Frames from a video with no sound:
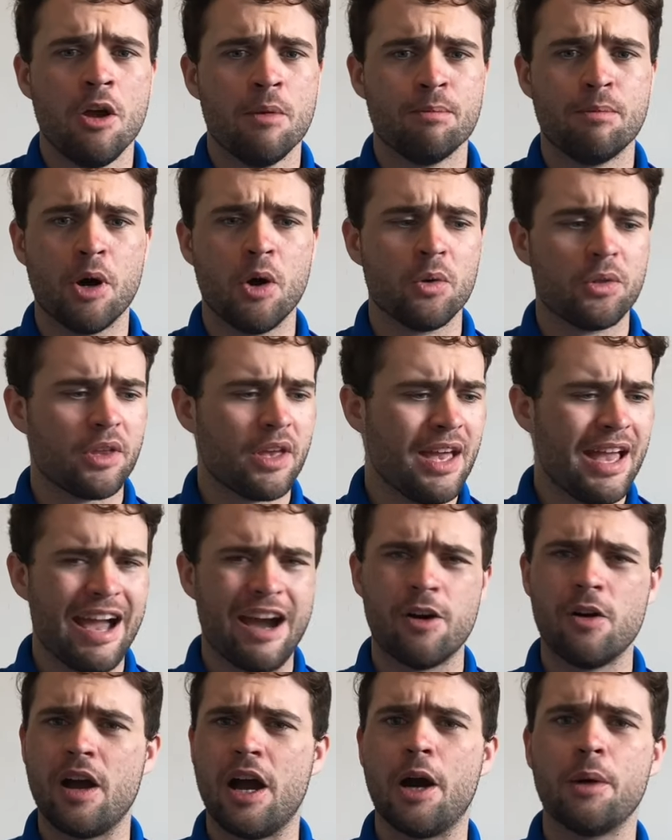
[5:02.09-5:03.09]
both
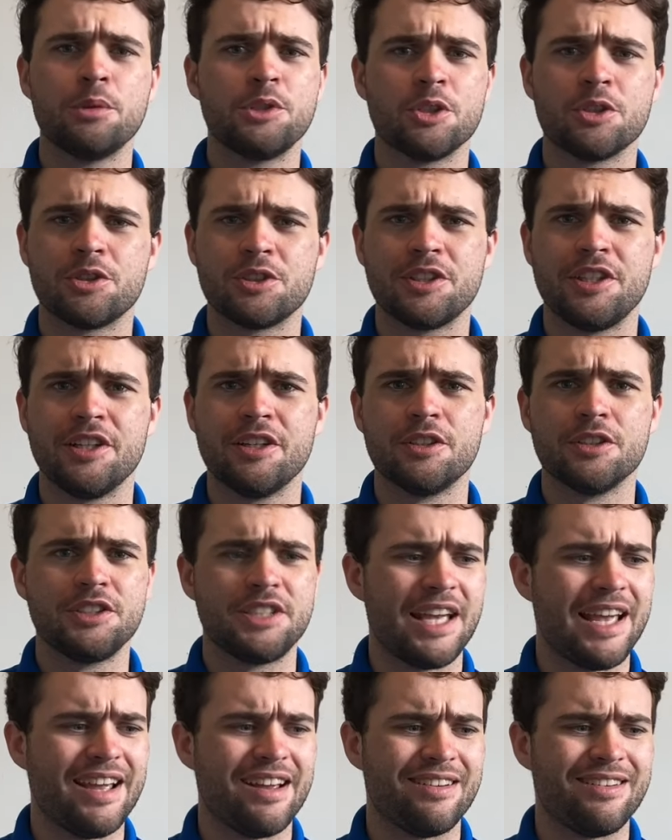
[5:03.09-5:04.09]
how it helps your skills
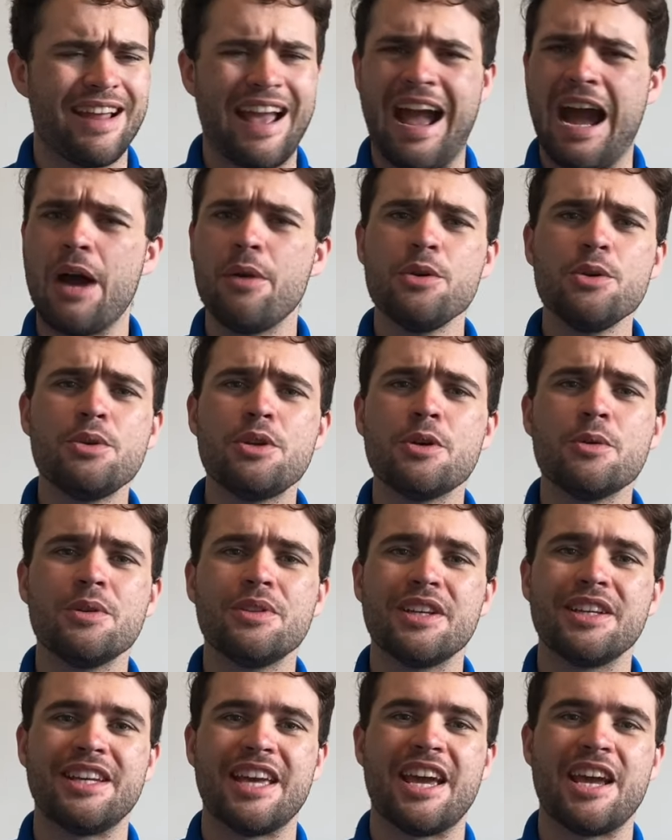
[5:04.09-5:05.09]
and how you do in
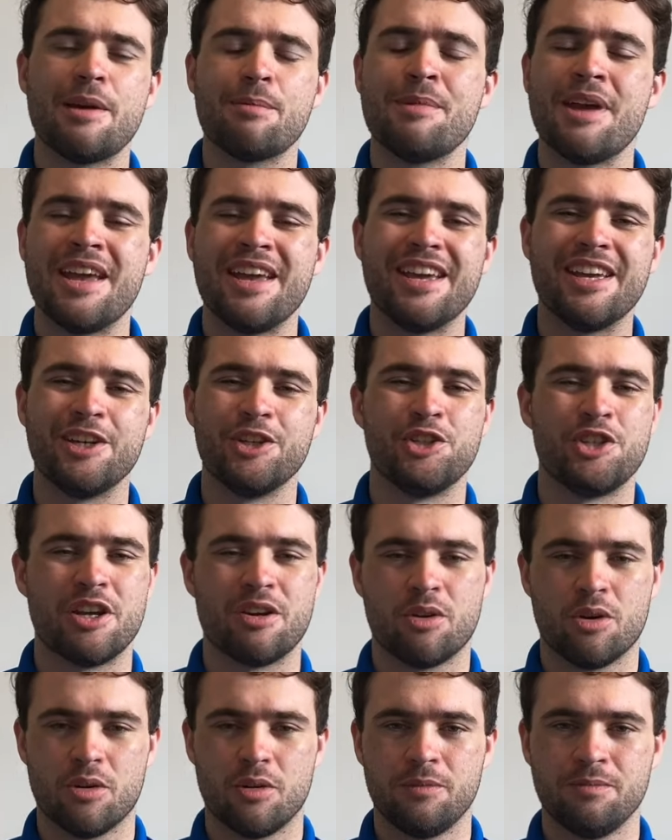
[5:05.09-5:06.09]
the game in
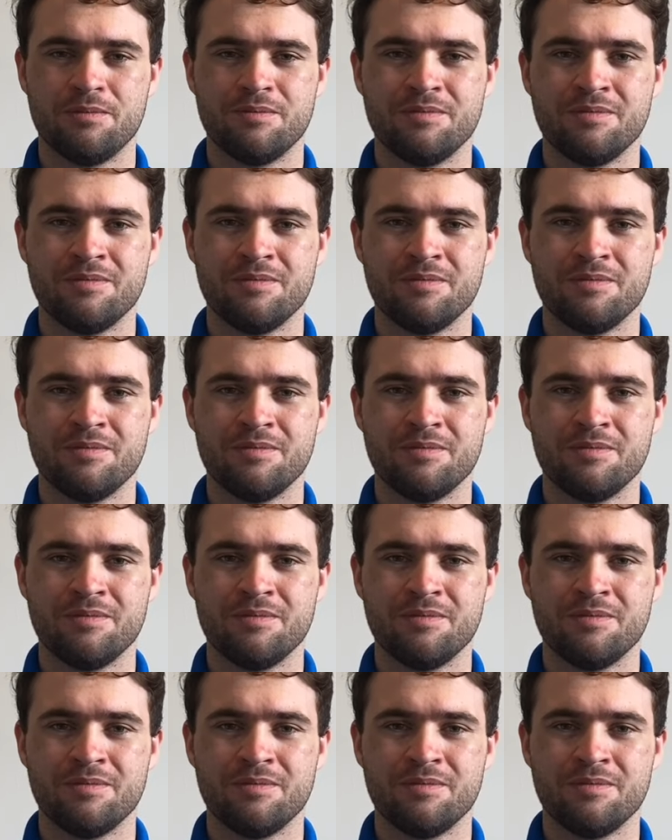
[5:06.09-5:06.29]
general.